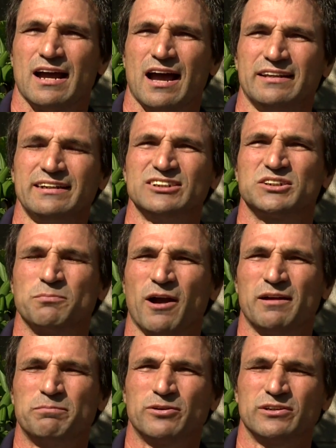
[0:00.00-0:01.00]
I think a
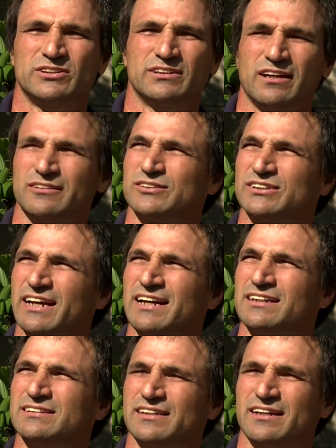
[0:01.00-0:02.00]
smart person
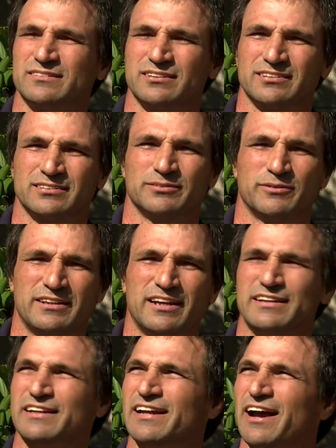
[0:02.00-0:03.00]
understands that's when they
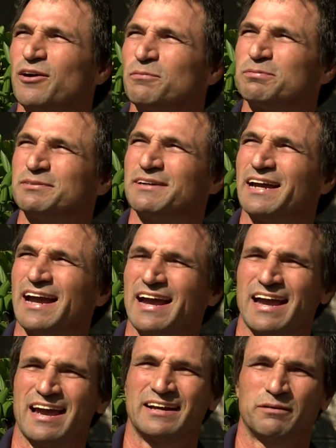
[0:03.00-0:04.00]
need help.
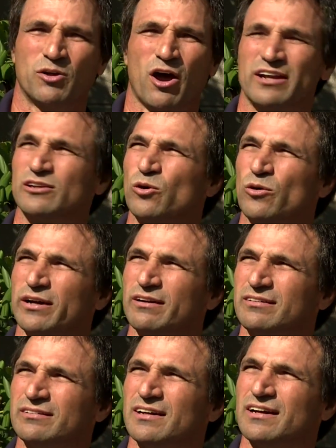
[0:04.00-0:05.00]
And I'm not a
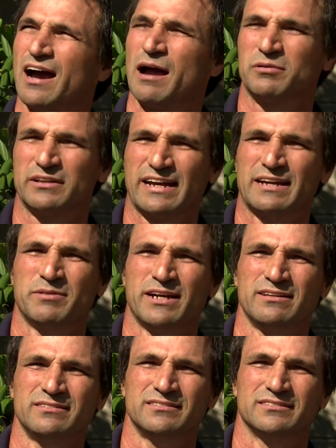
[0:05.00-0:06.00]
lawyer, I'm a
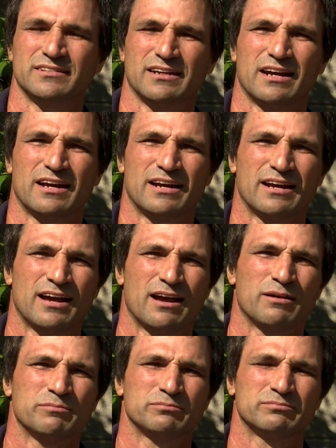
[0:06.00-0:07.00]
layman.
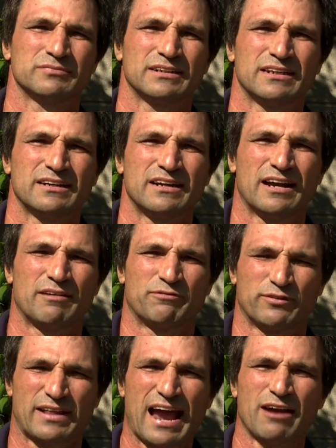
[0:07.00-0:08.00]
Um, and
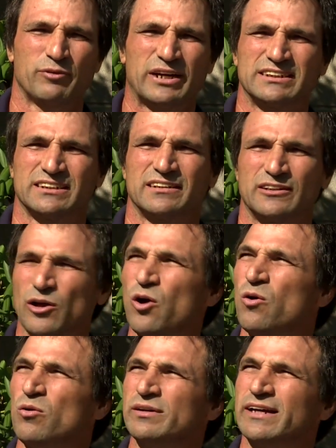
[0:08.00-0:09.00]
for that reason
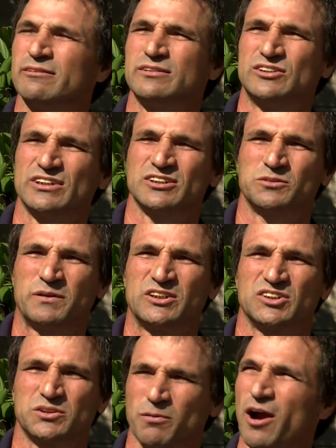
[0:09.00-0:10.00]
alone, it would just be
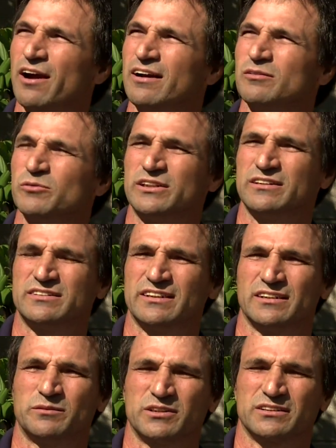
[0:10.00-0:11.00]
smart when you're
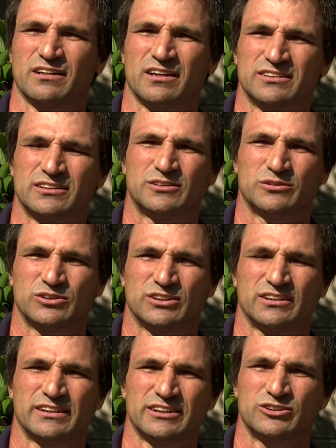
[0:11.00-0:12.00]
dealing with
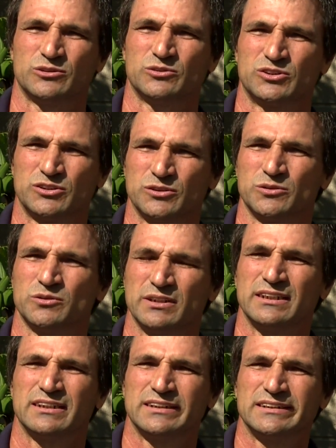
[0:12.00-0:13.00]
constitutional issues to
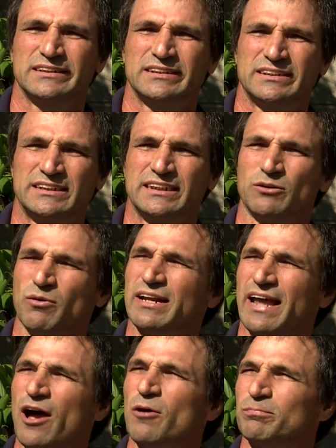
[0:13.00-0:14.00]
seek what
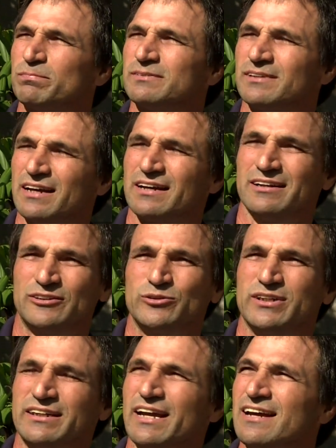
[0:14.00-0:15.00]
help uh, you
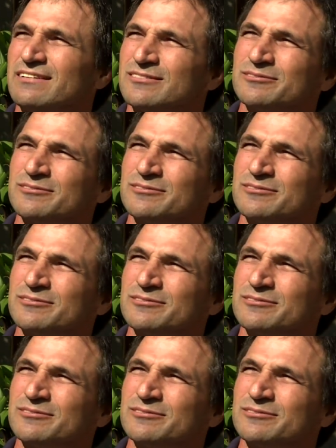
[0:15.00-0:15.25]
can get.